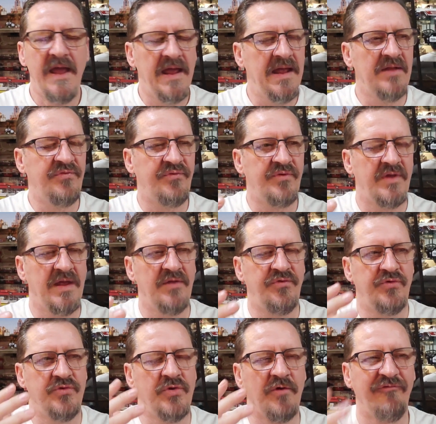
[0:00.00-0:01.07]
It's
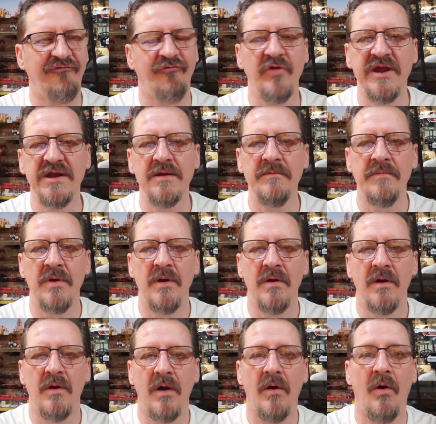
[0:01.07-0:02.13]
it's your freedom
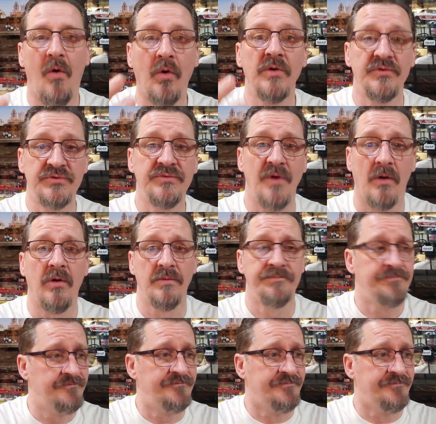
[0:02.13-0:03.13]
or or